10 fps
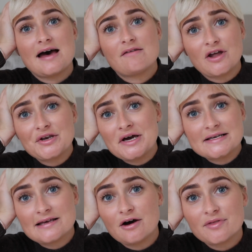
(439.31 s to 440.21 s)
to have like
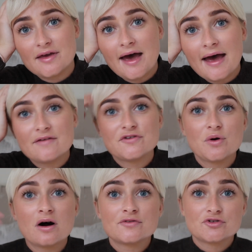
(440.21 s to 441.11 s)
nice healthy hair if
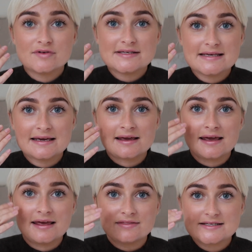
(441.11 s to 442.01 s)
you aren't
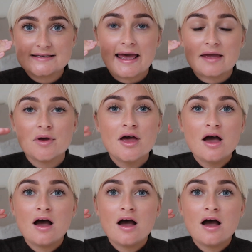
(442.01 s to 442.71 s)
treating it the same.